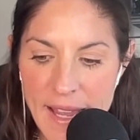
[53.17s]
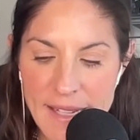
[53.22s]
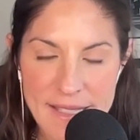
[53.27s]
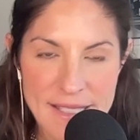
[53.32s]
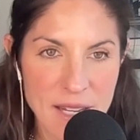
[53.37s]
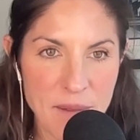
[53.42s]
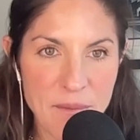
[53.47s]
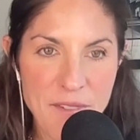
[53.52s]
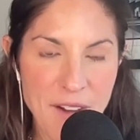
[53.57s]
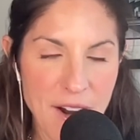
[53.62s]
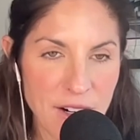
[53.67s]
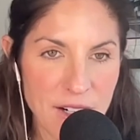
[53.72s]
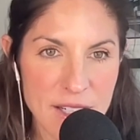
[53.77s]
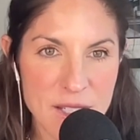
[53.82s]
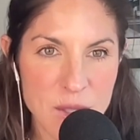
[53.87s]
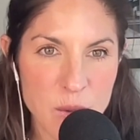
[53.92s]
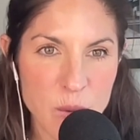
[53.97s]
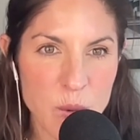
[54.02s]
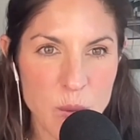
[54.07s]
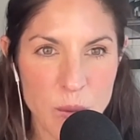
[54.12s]
Tim
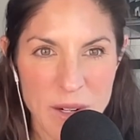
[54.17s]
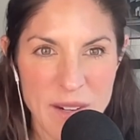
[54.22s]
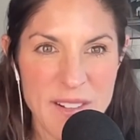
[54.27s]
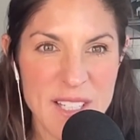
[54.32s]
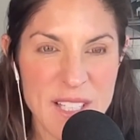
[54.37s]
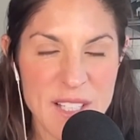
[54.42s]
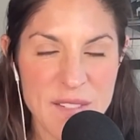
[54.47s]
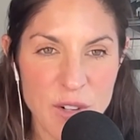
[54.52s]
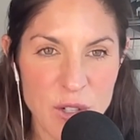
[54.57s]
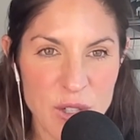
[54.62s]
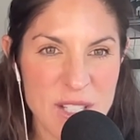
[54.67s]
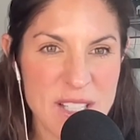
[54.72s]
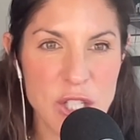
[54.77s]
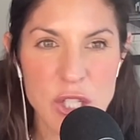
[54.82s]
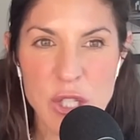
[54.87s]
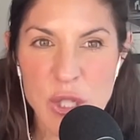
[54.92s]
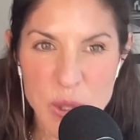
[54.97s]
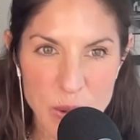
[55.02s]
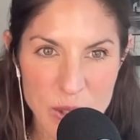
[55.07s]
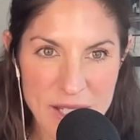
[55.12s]
Ferriss was one of his first
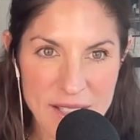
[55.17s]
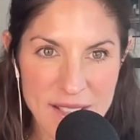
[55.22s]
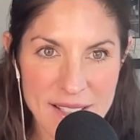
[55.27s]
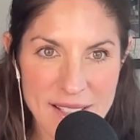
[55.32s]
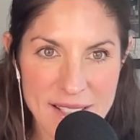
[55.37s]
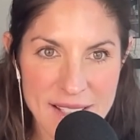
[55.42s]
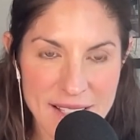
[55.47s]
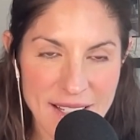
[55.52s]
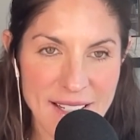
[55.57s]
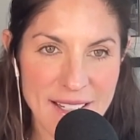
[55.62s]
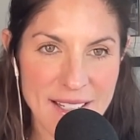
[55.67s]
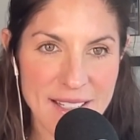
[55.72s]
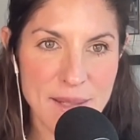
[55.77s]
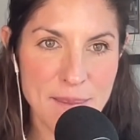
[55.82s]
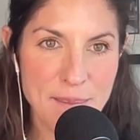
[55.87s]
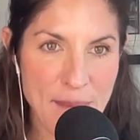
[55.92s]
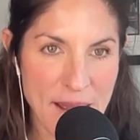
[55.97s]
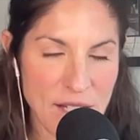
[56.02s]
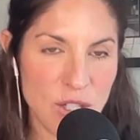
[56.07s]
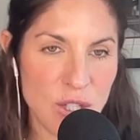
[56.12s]
students.
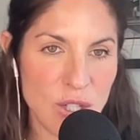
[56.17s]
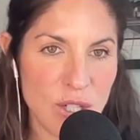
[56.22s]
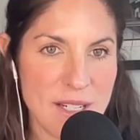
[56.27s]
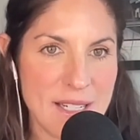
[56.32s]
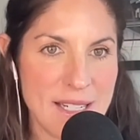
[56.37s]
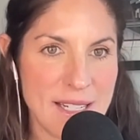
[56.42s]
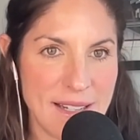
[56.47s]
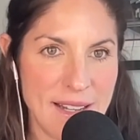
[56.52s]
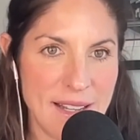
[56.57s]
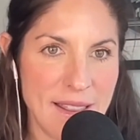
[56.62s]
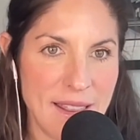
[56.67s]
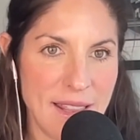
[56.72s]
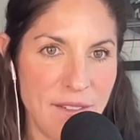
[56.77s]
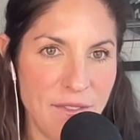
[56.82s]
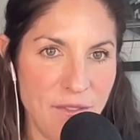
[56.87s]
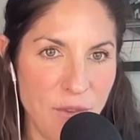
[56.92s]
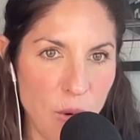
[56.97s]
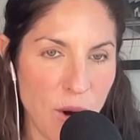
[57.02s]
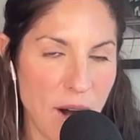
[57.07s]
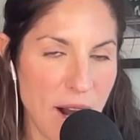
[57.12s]
He's mentioned in
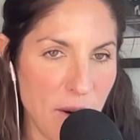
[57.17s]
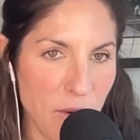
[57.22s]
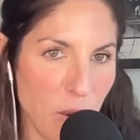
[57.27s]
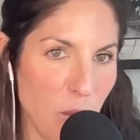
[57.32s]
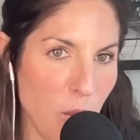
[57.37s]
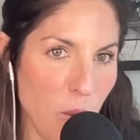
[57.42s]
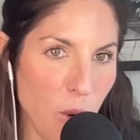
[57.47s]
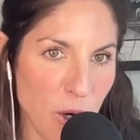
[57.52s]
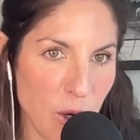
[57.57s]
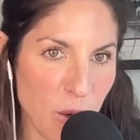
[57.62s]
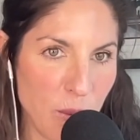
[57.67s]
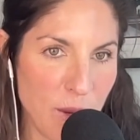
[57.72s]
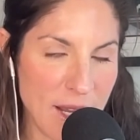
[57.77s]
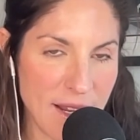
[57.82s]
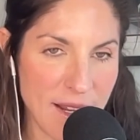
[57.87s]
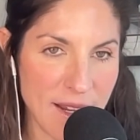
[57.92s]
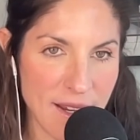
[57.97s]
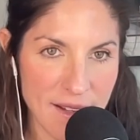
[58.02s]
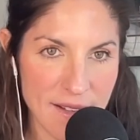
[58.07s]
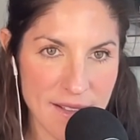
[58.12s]
the 4-Hour Work
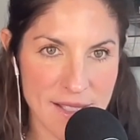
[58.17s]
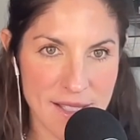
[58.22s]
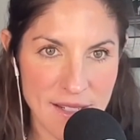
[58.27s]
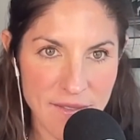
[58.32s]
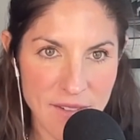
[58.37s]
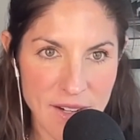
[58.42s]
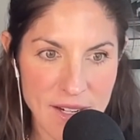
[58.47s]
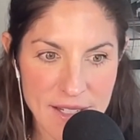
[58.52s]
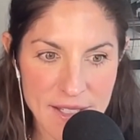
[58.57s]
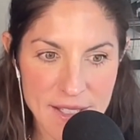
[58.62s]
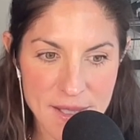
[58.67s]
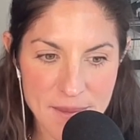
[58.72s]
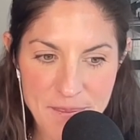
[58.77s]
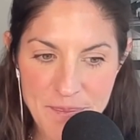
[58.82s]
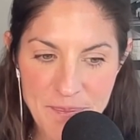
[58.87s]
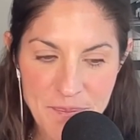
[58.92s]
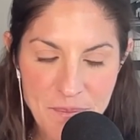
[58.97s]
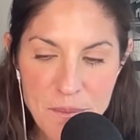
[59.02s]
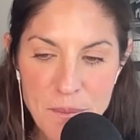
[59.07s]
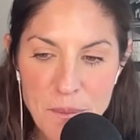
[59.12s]
Week. Stephen is.
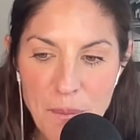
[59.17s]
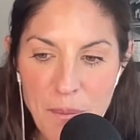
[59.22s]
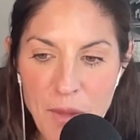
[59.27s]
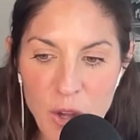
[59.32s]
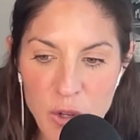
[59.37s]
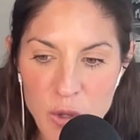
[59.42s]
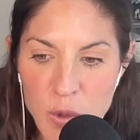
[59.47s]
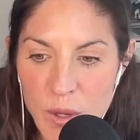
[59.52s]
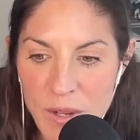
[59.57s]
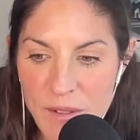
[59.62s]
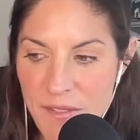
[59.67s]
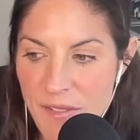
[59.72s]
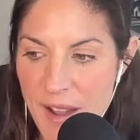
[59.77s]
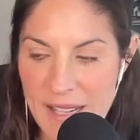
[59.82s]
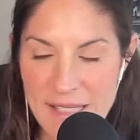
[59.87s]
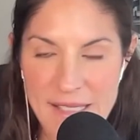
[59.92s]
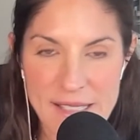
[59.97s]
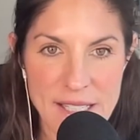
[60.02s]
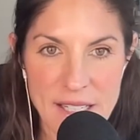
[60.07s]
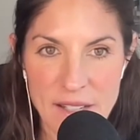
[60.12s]
You can
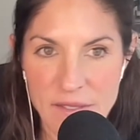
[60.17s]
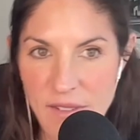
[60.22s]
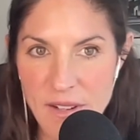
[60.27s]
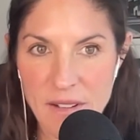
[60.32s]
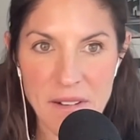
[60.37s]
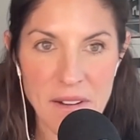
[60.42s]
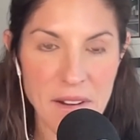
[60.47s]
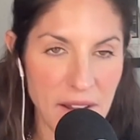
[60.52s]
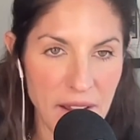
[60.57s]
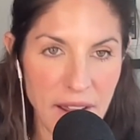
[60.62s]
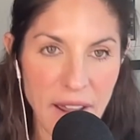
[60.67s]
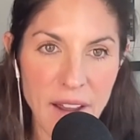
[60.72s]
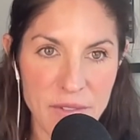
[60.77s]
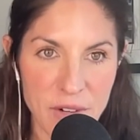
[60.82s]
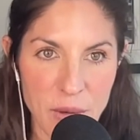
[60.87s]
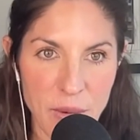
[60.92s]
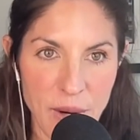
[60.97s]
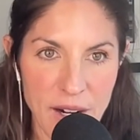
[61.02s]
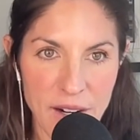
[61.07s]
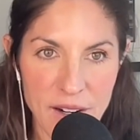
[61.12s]
find Stephen
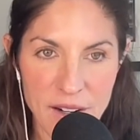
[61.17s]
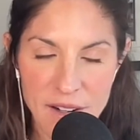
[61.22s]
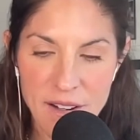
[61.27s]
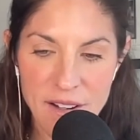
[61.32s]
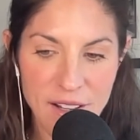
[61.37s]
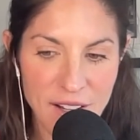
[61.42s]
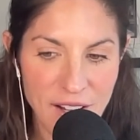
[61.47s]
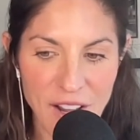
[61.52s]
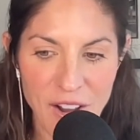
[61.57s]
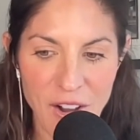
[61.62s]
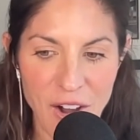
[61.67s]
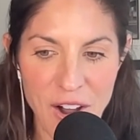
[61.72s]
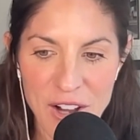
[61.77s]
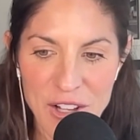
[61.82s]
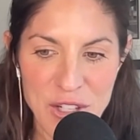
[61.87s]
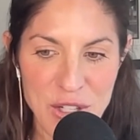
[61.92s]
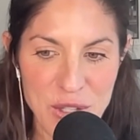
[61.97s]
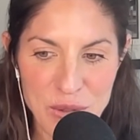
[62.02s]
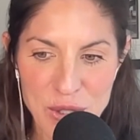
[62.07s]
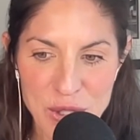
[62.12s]
everywhere.
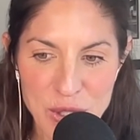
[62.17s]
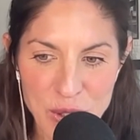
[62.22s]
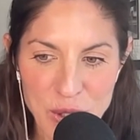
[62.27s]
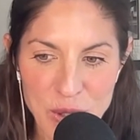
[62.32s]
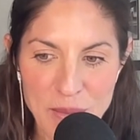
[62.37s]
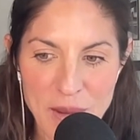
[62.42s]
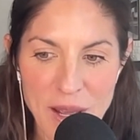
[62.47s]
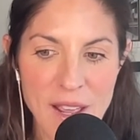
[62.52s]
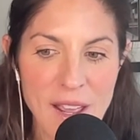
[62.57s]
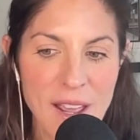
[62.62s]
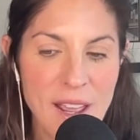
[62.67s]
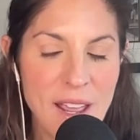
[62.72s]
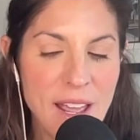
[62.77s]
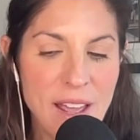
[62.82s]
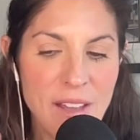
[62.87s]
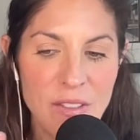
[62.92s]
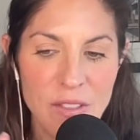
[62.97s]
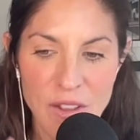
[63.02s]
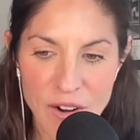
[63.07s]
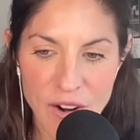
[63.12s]
YouTube,
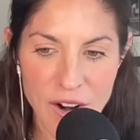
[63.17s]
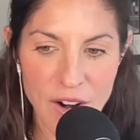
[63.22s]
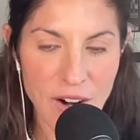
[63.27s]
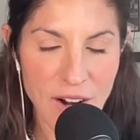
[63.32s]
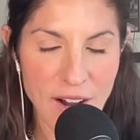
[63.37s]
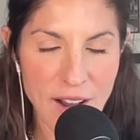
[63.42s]
their